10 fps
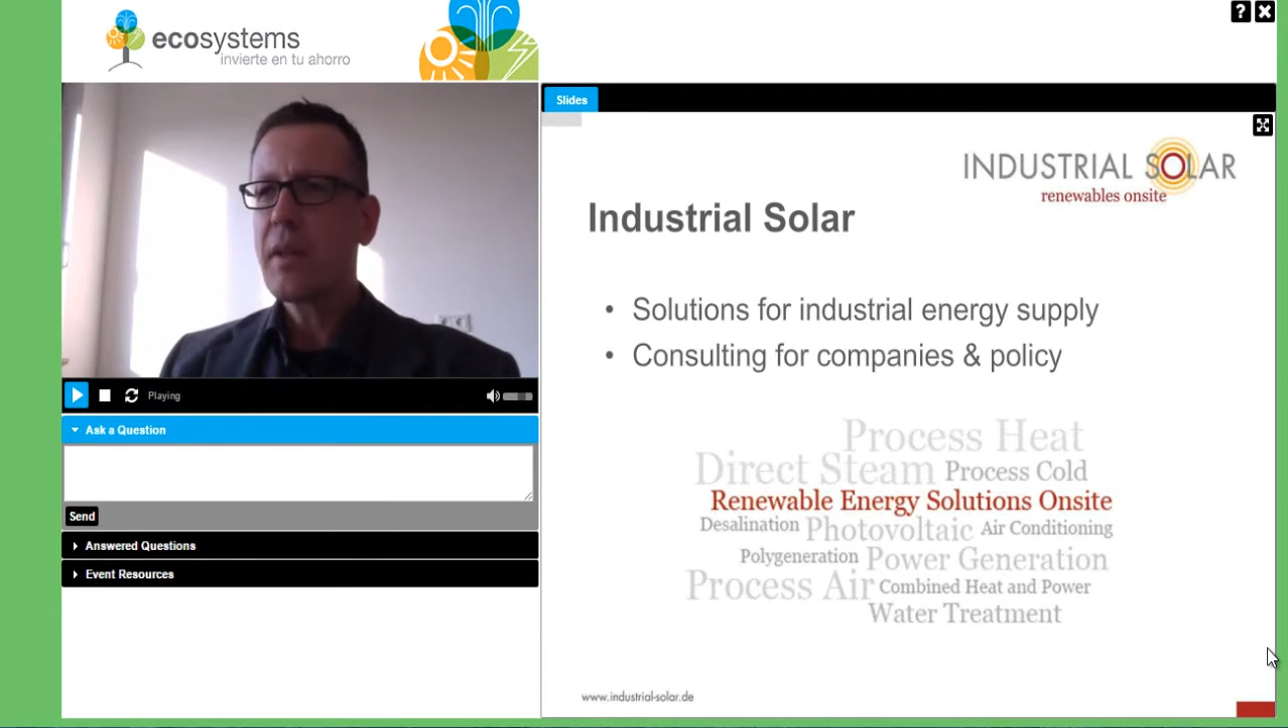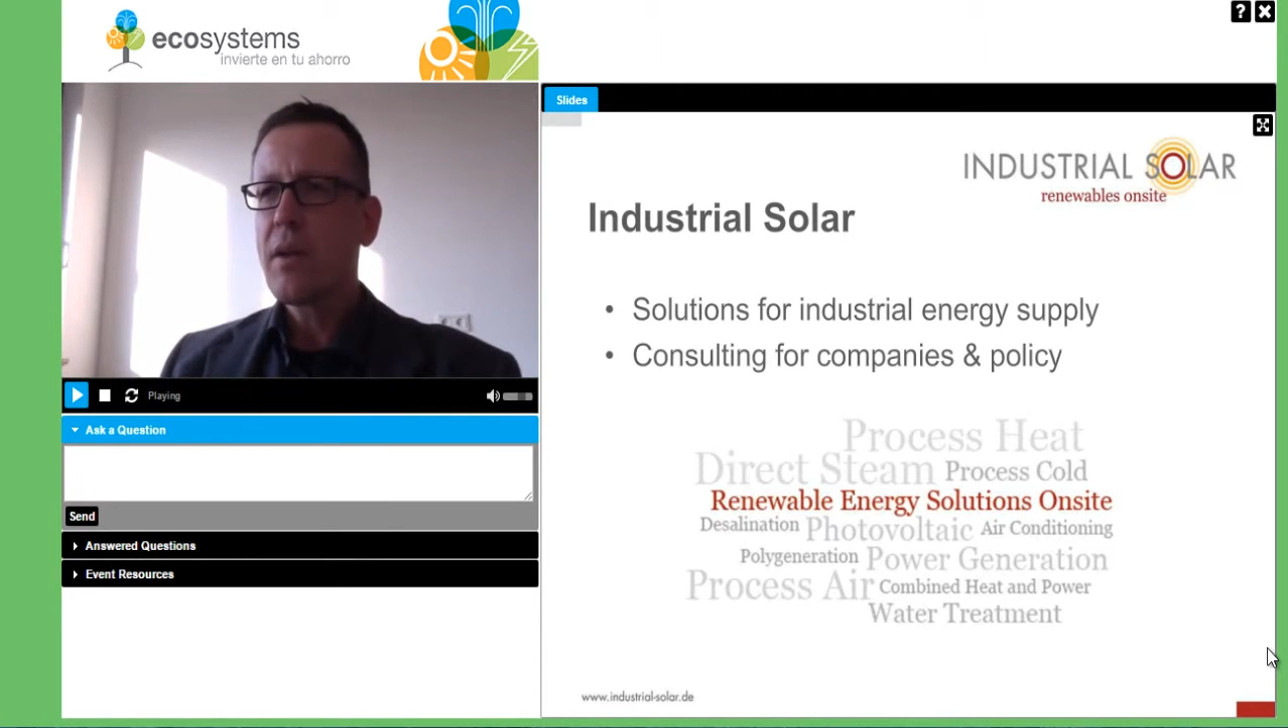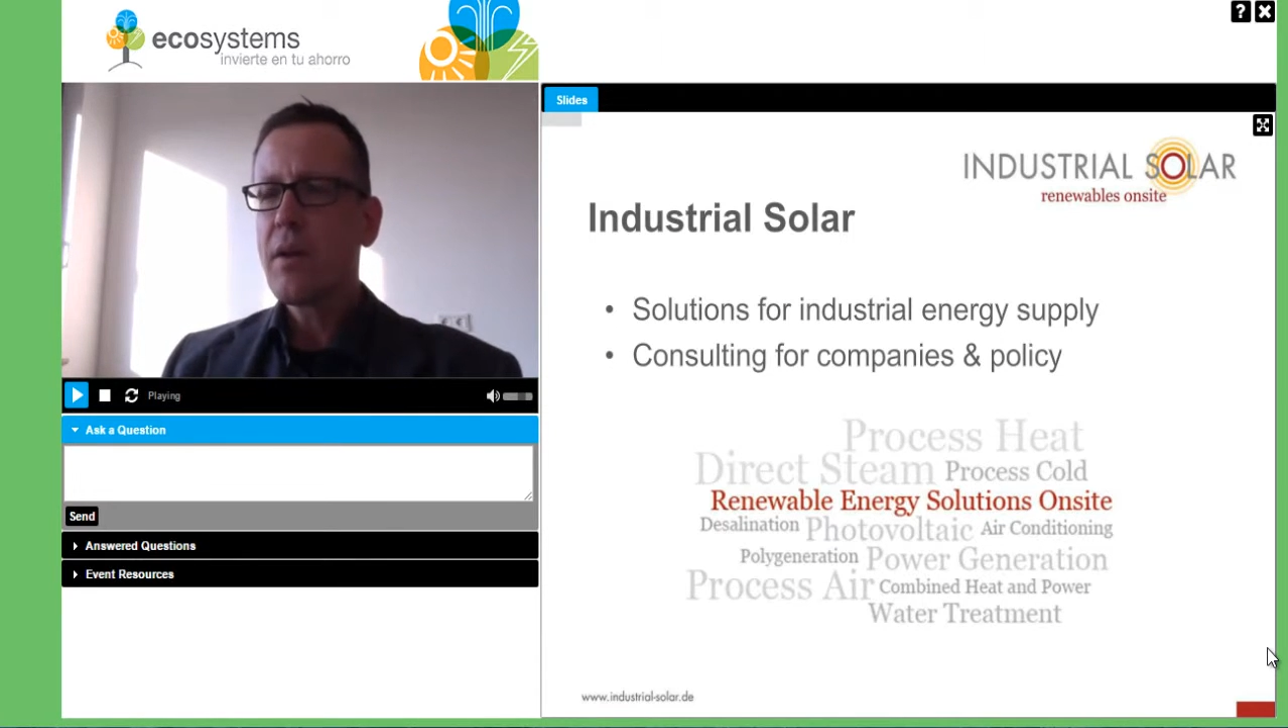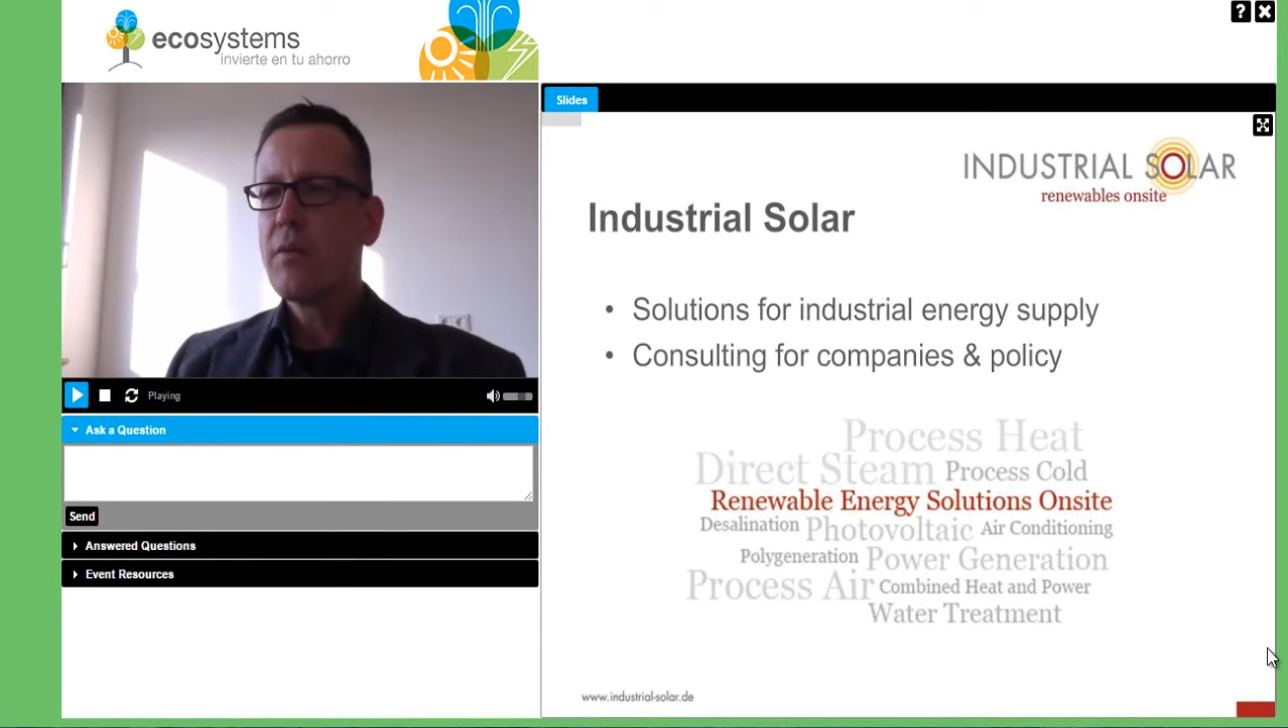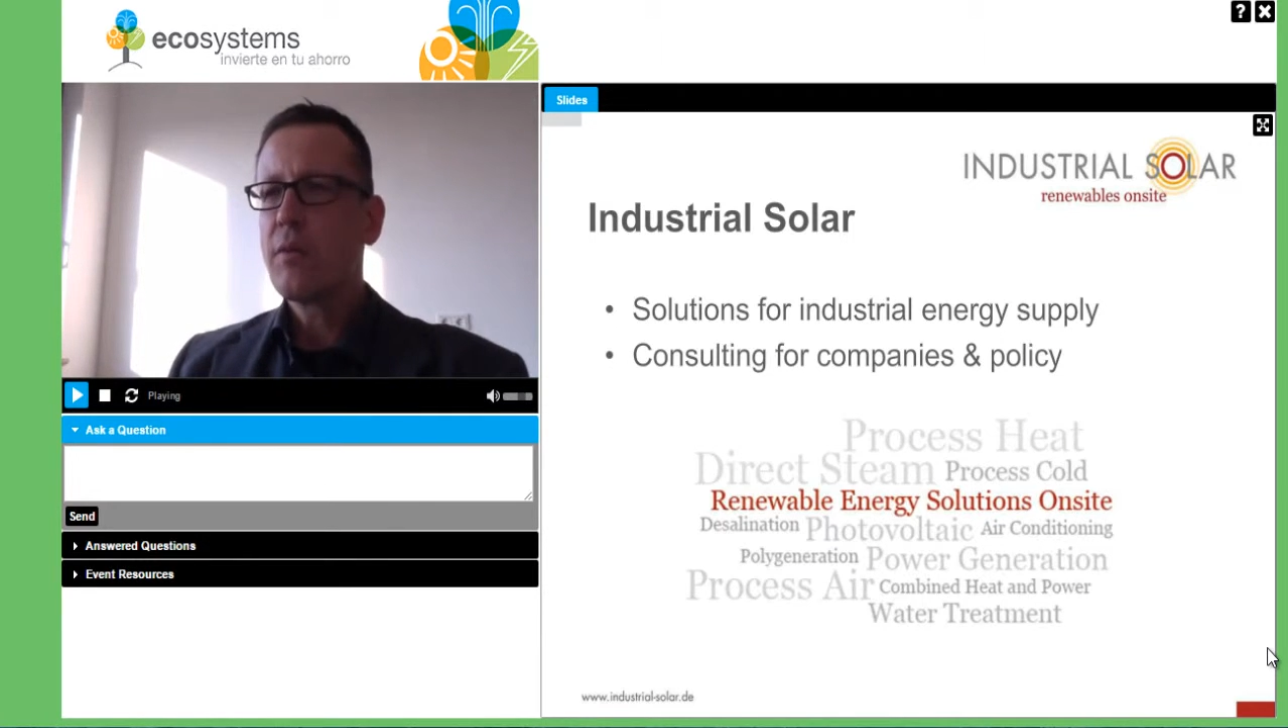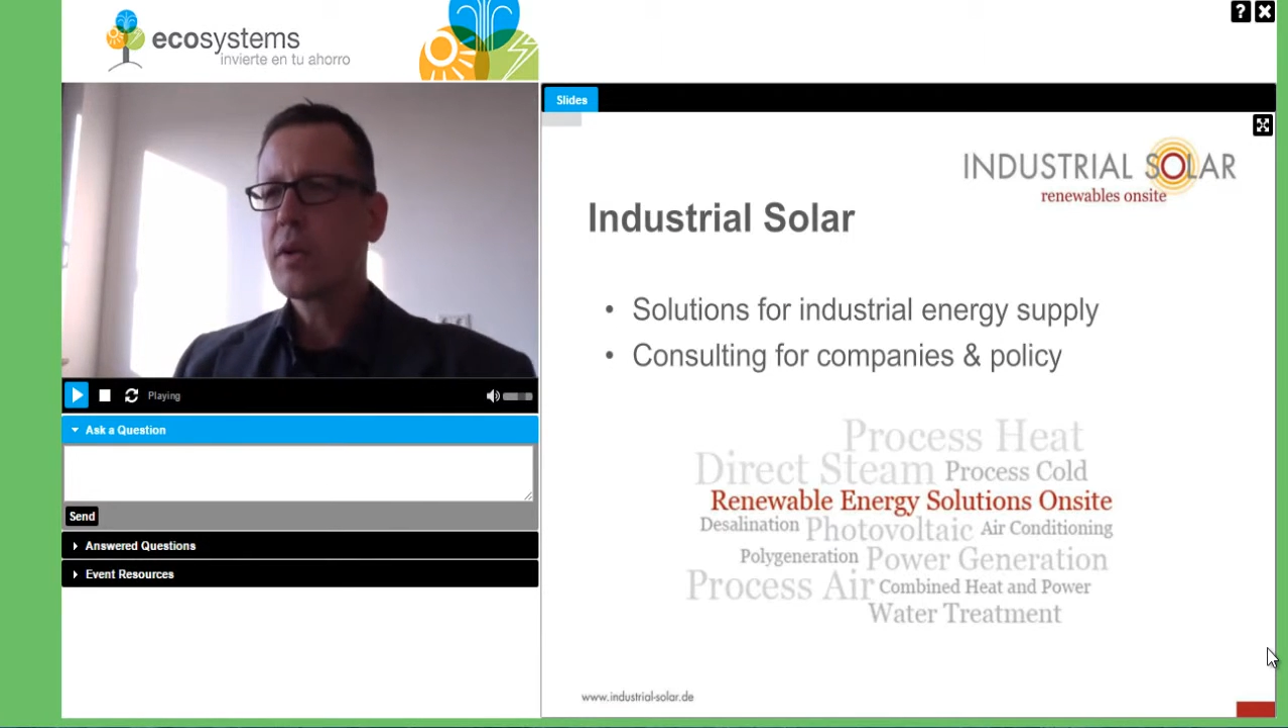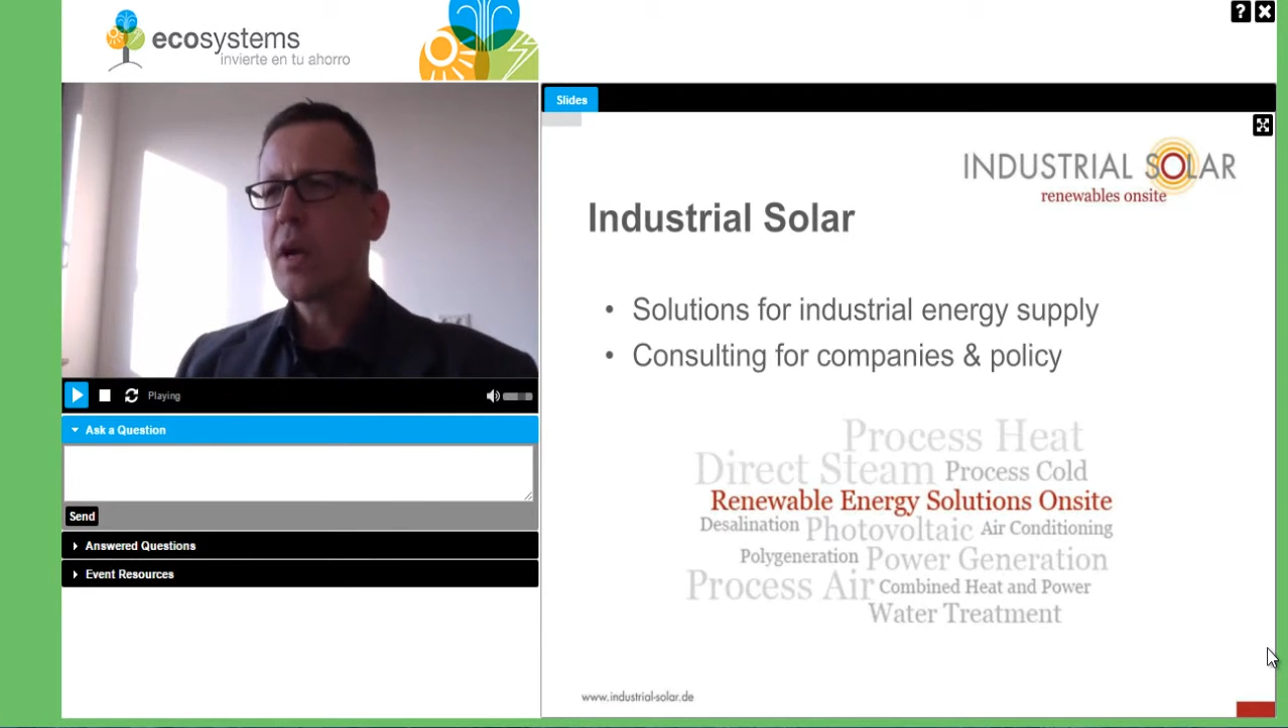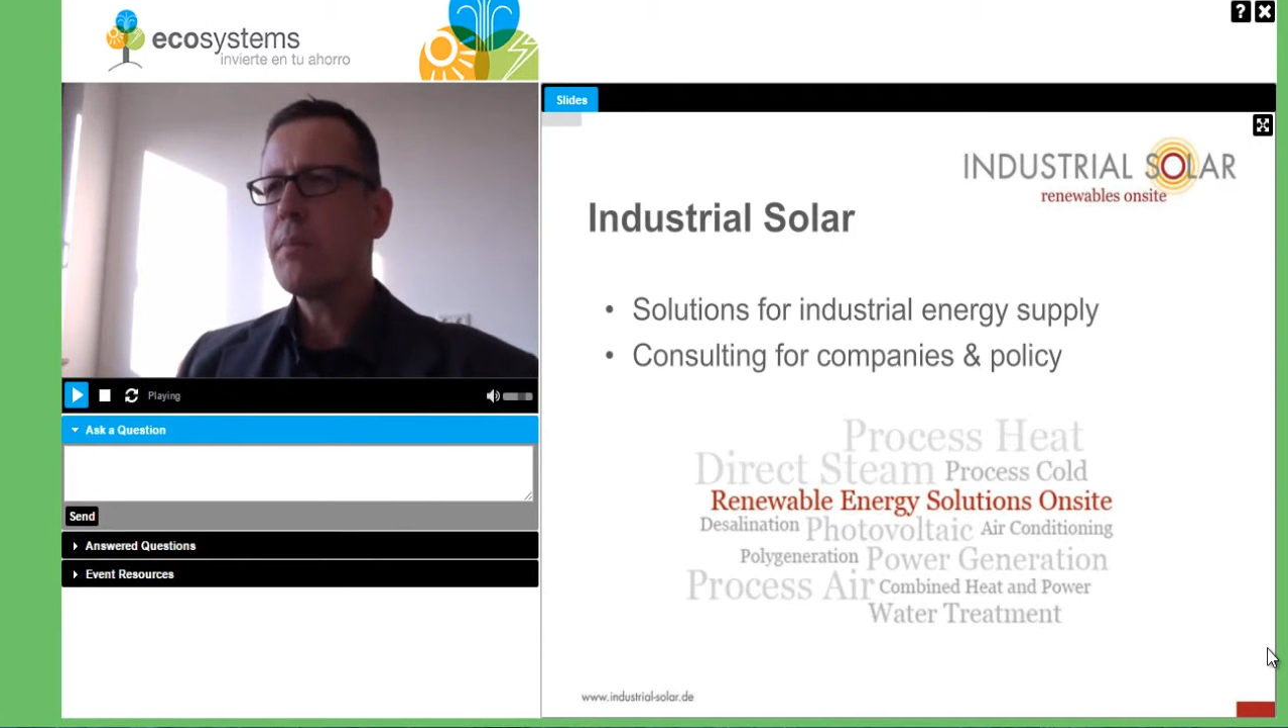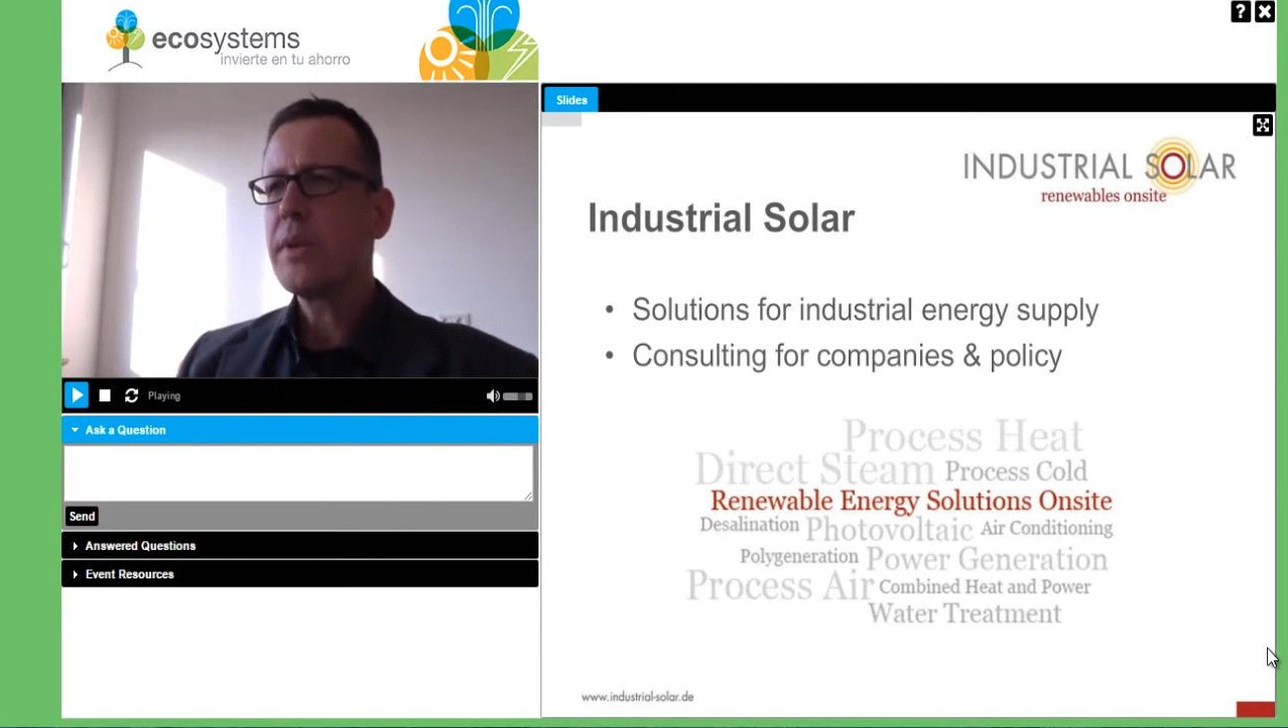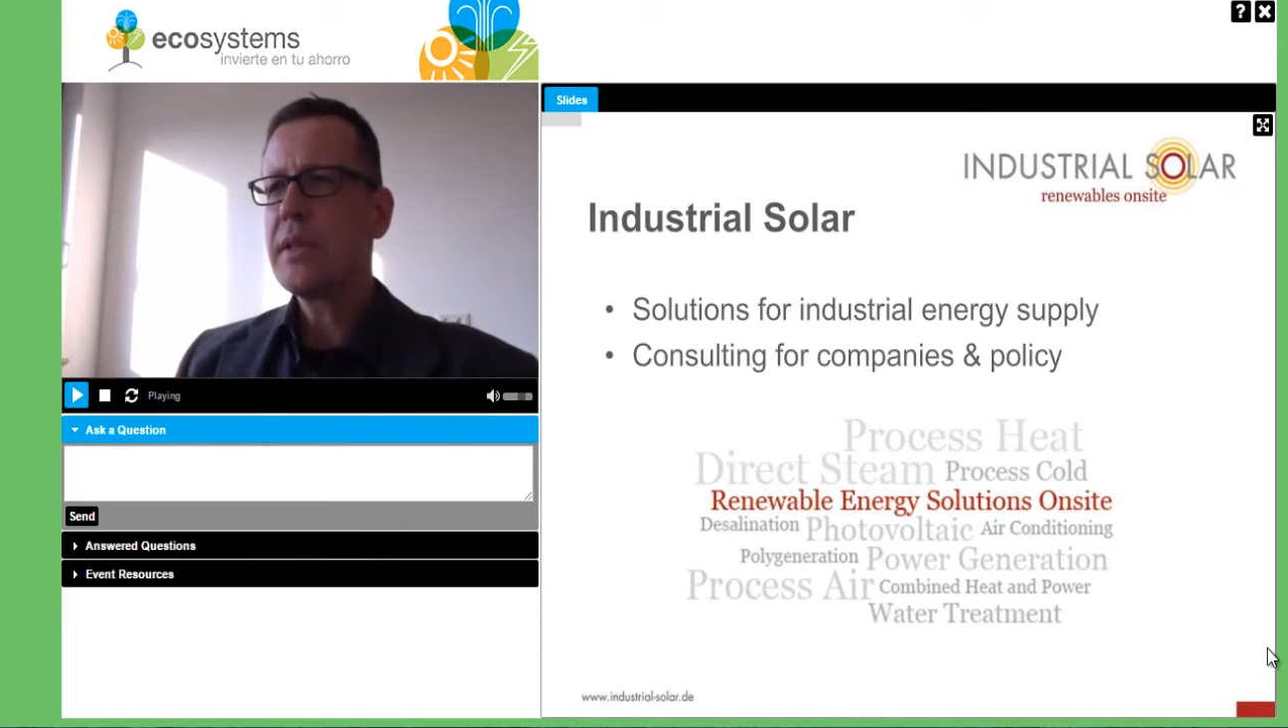for
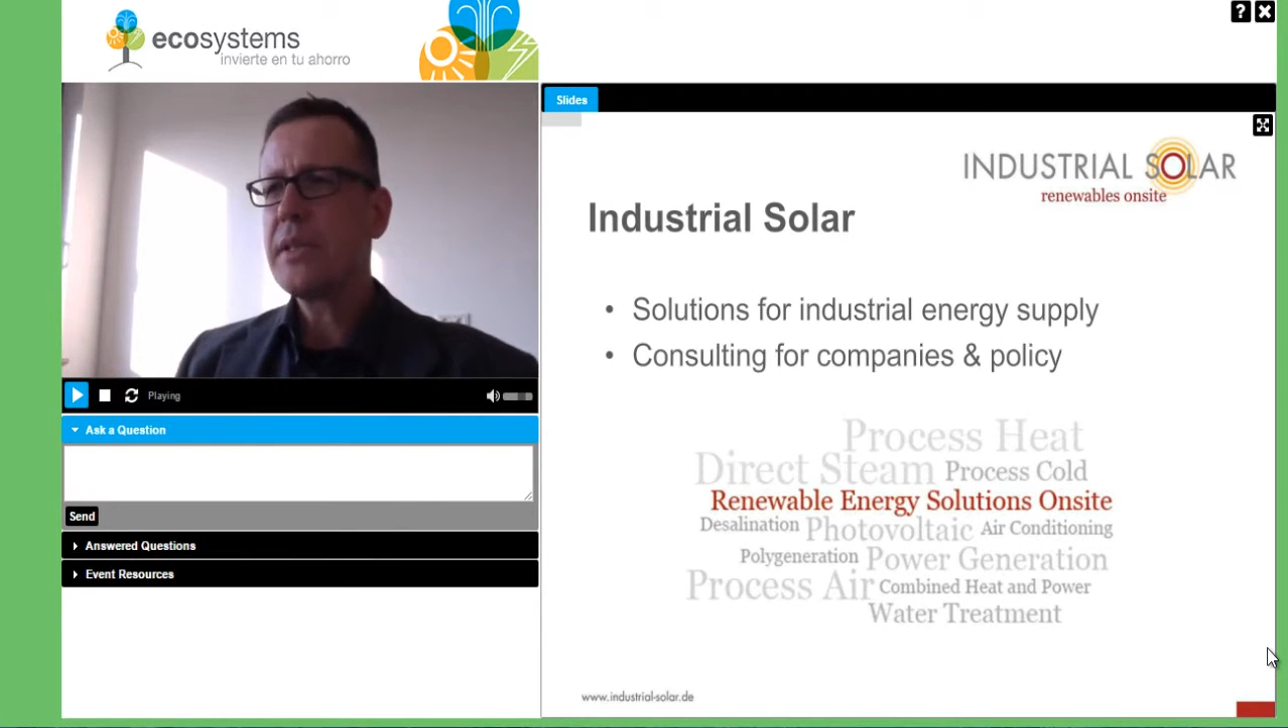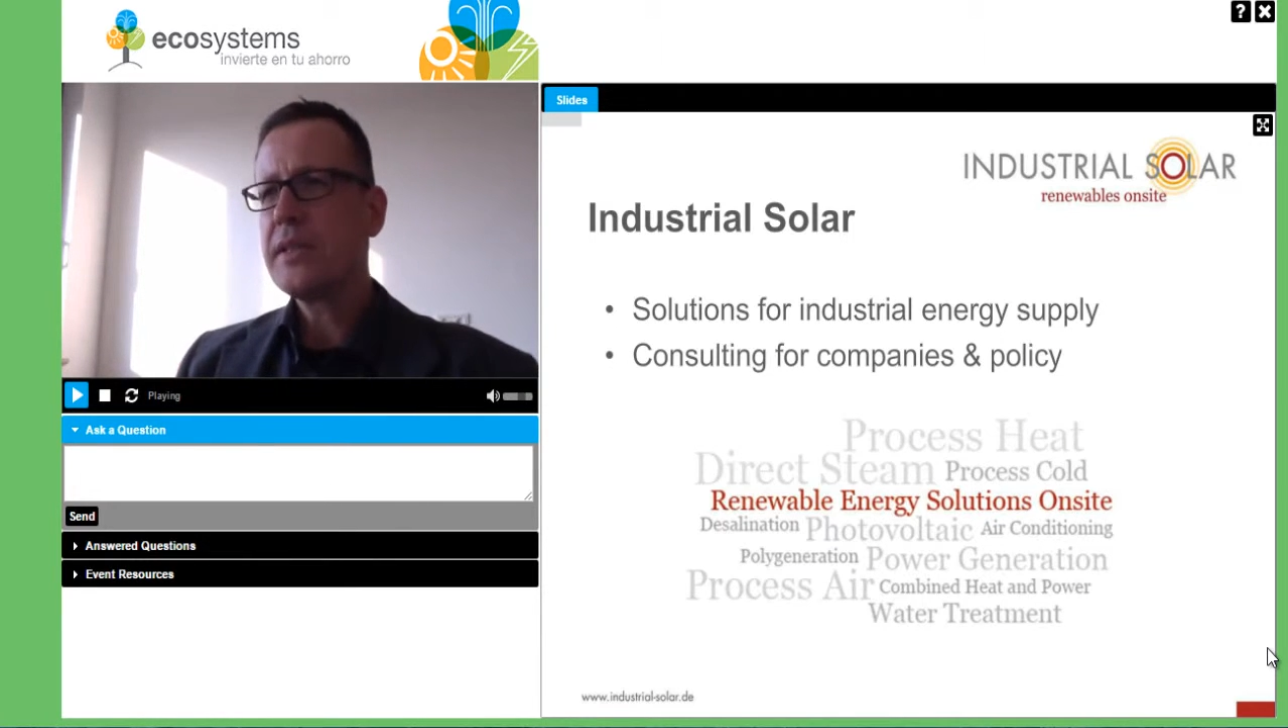companies